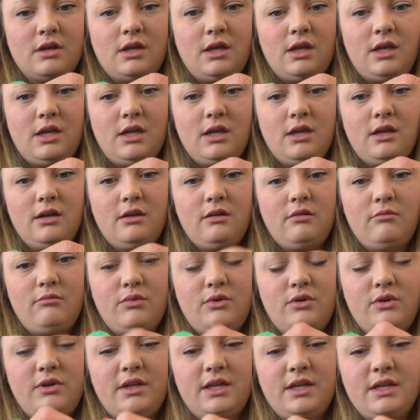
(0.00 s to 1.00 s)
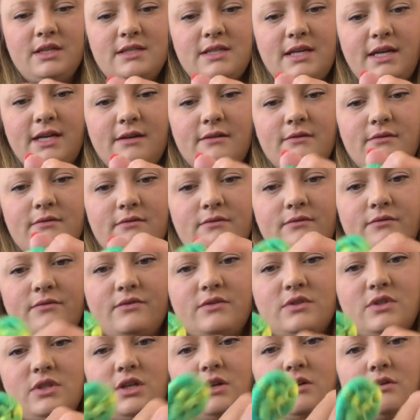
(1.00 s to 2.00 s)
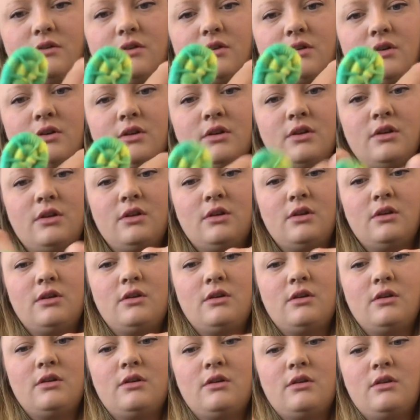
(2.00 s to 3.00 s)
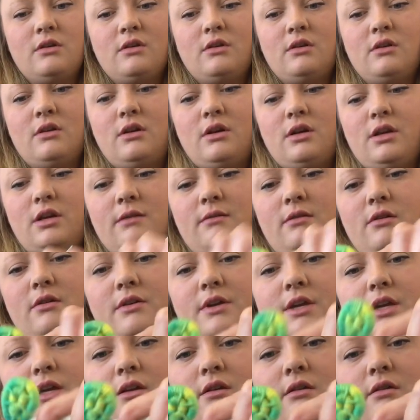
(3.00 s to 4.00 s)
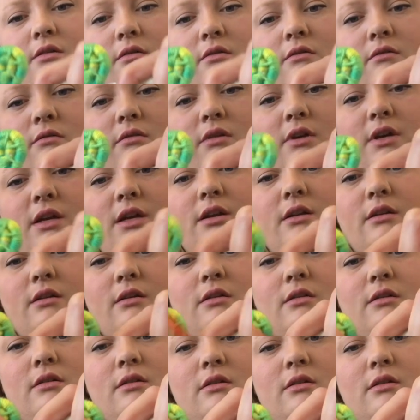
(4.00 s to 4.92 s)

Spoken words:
and pulling it tight. So I'll keep going. 1,